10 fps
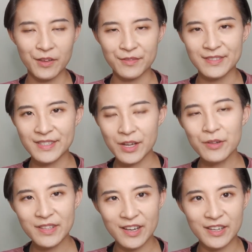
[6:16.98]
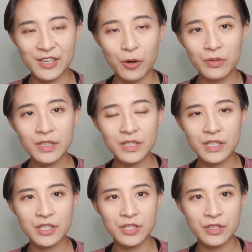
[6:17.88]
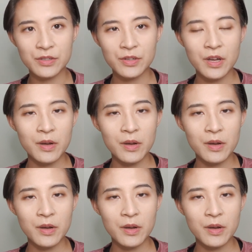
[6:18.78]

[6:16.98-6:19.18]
seller, he only need to